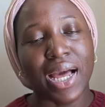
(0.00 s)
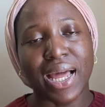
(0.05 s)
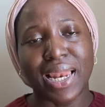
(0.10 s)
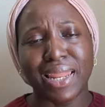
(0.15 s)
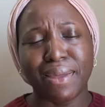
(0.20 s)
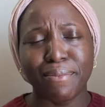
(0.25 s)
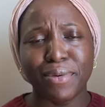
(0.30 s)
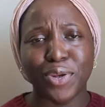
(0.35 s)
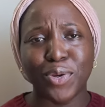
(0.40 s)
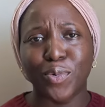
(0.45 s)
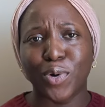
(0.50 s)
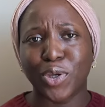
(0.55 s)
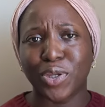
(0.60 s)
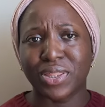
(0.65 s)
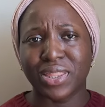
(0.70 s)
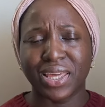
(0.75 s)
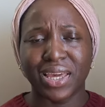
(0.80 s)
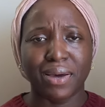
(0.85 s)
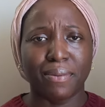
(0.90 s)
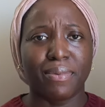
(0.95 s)
let me know what you
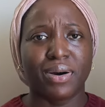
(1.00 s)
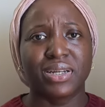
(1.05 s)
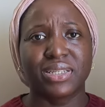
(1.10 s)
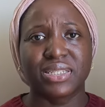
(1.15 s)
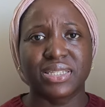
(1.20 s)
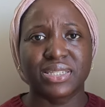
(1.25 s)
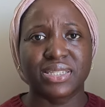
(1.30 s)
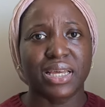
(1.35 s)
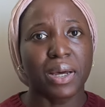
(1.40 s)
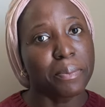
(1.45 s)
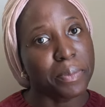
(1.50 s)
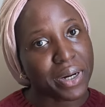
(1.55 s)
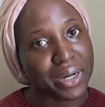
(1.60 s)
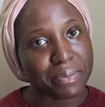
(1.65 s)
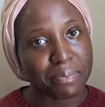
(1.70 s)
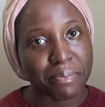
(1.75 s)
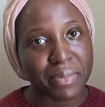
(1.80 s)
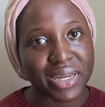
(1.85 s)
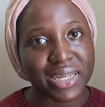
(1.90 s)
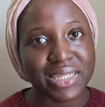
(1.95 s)
think about this
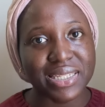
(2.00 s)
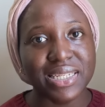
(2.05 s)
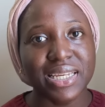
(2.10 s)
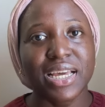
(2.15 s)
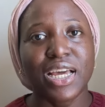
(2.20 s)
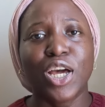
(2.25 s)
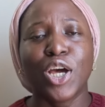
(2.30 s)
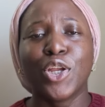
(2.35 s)
apartment